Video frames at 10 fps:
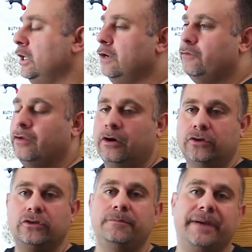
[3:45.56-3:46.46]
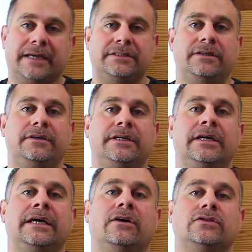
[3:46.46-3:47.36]
for our good
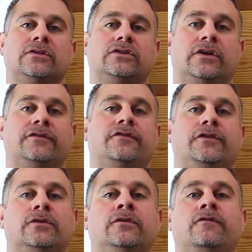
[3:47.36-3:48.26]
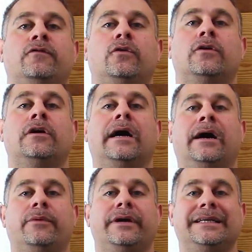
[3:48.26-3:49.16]
bacteria. It also serves fuel for
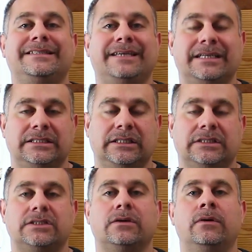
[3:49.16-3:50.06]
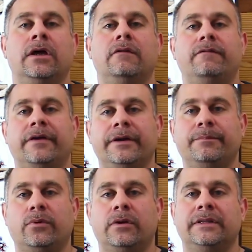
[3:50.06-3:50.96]
our intestines. So very
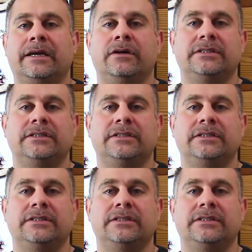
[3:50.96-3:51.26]
important that our